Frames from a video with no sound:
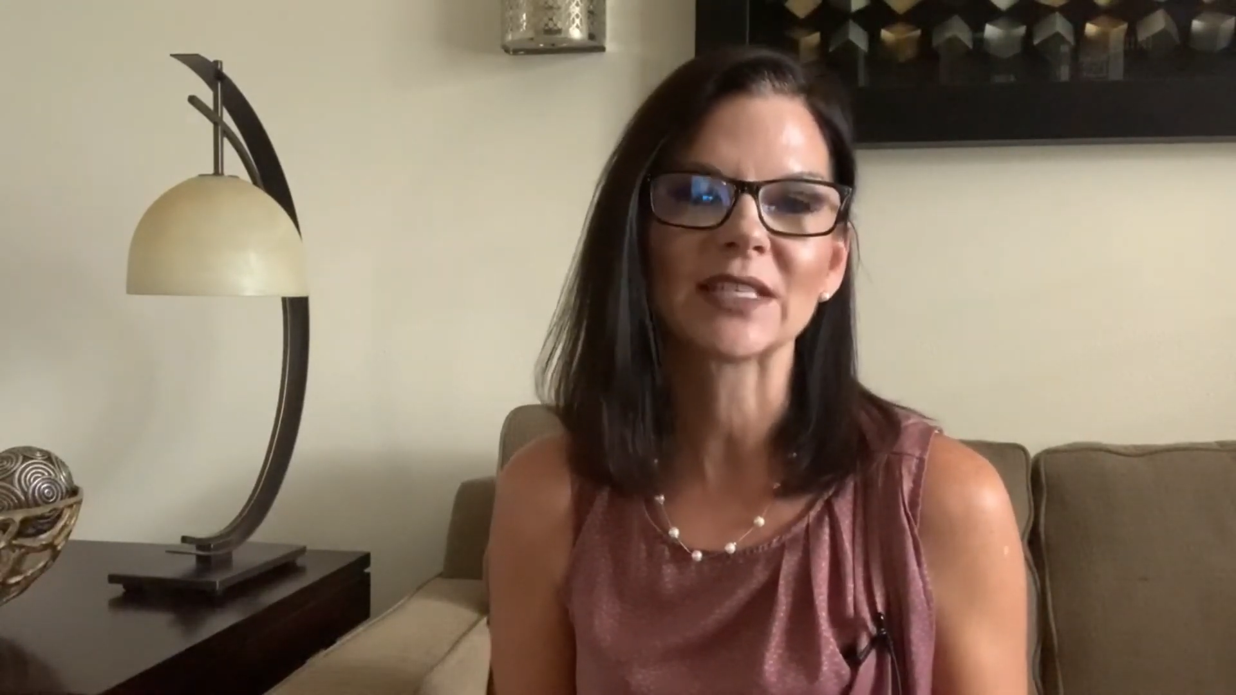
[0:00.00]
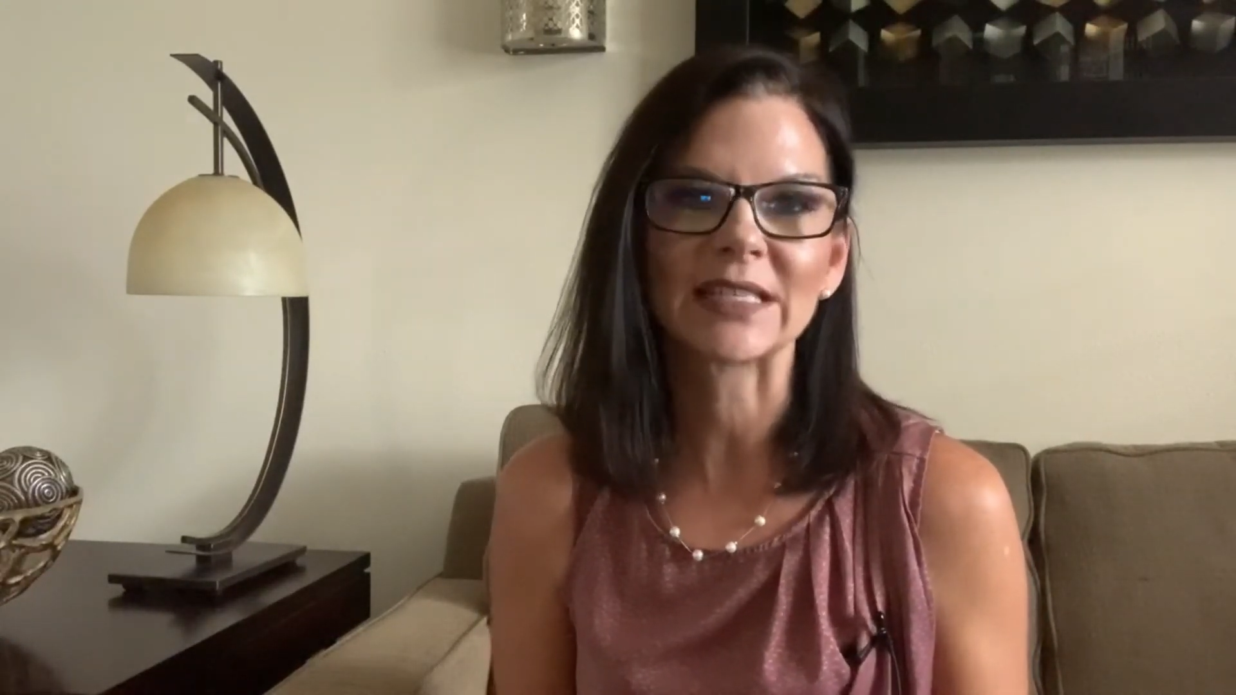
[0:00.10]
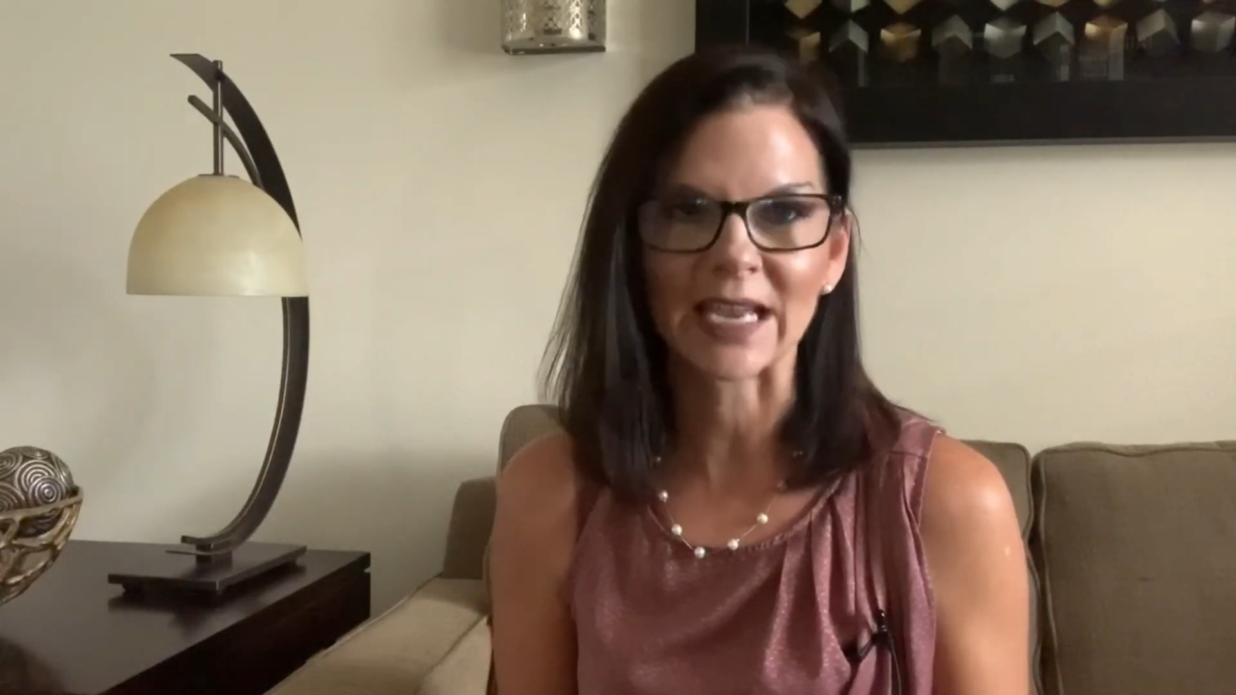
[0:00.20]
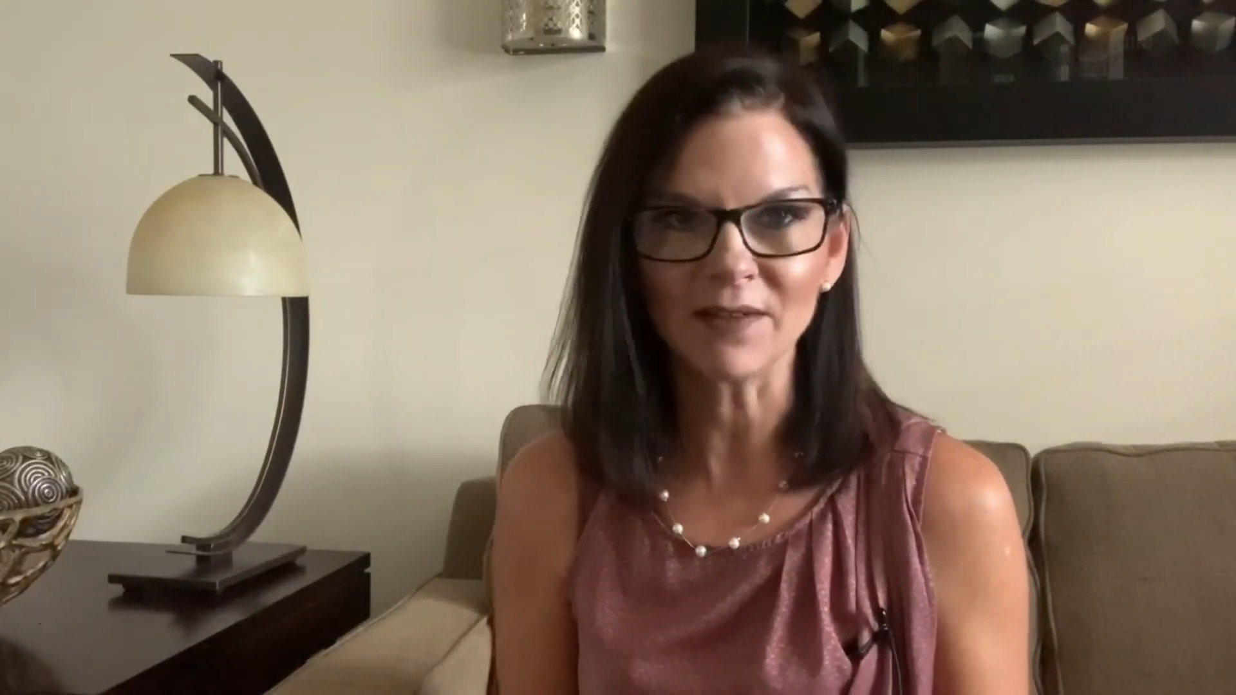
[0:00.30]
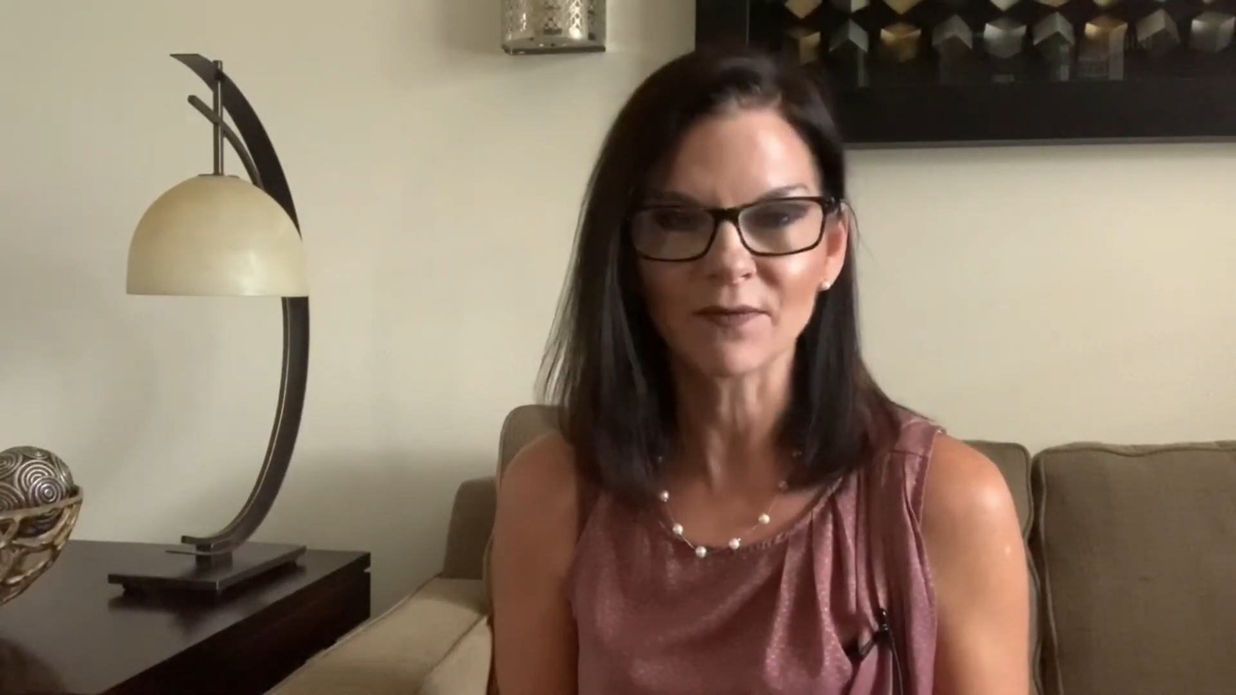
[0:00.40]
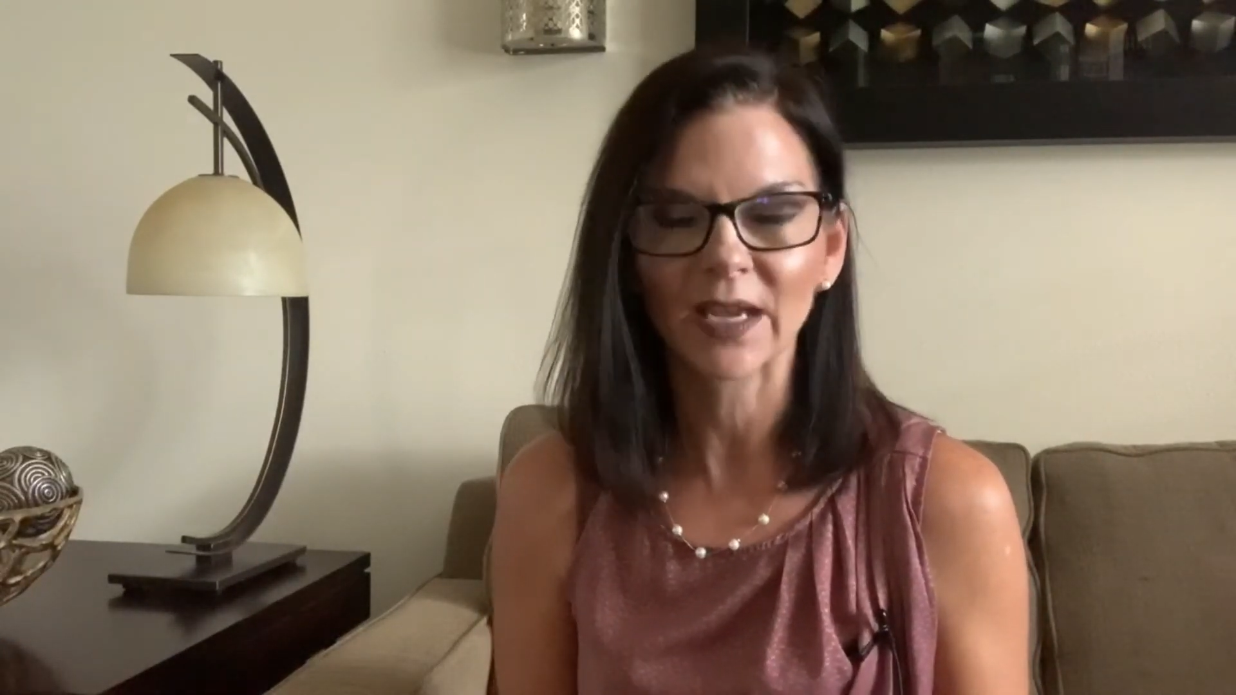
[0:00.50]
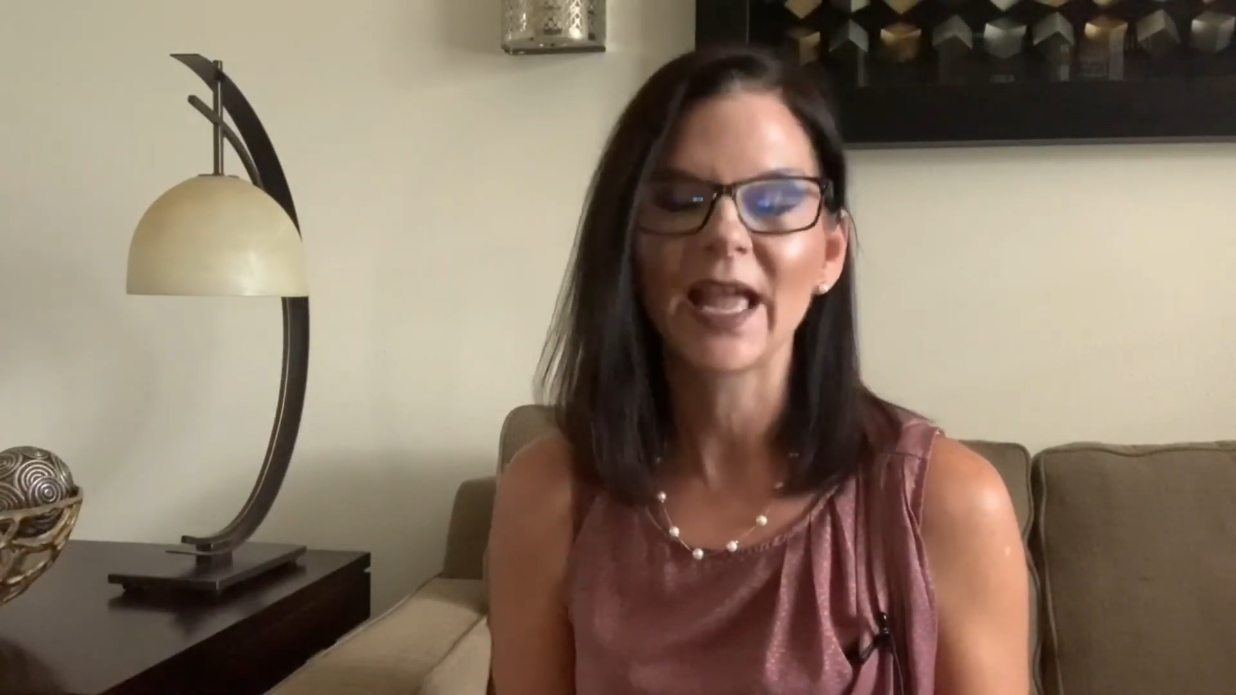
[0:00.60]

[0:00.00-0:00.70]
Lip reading: safe.